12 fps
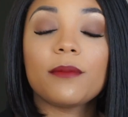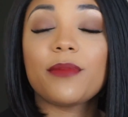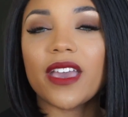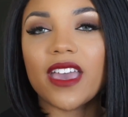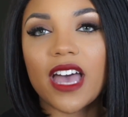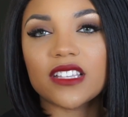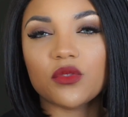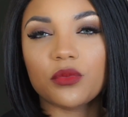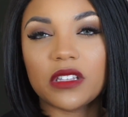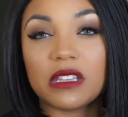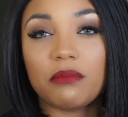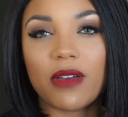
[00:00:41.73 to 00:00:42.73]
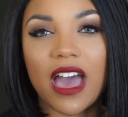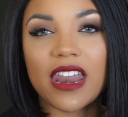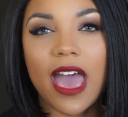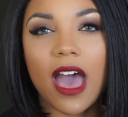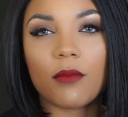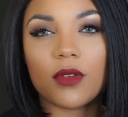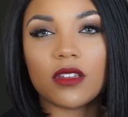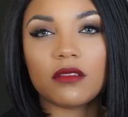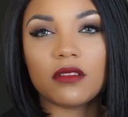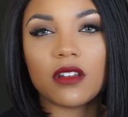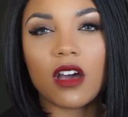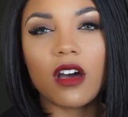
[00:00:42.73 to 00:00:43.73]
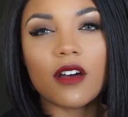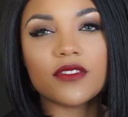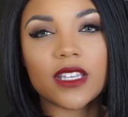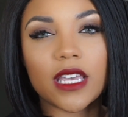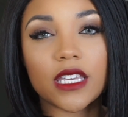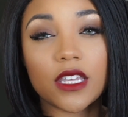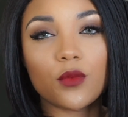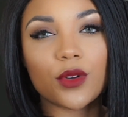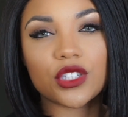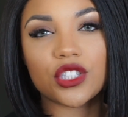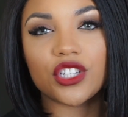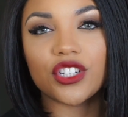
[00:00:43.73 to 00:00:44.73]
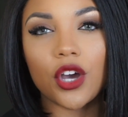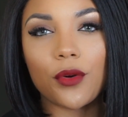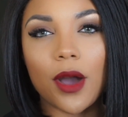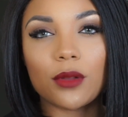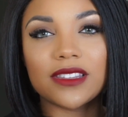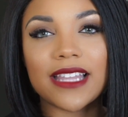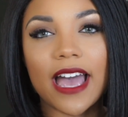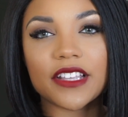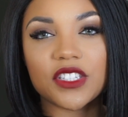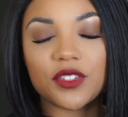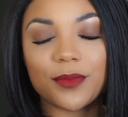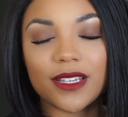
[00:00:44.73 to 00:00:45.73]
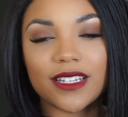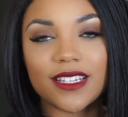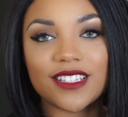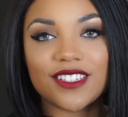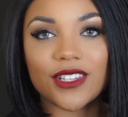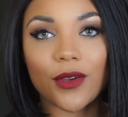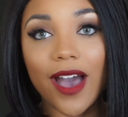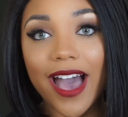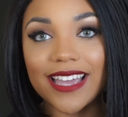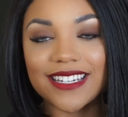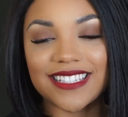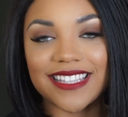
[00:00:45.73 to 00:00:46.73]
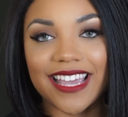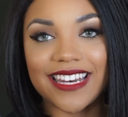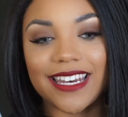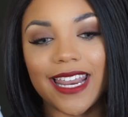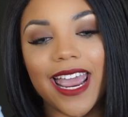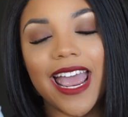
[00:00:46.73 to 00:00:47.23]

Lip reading: Bae has a really bad habit of saying he wants to go out last minute, so I decided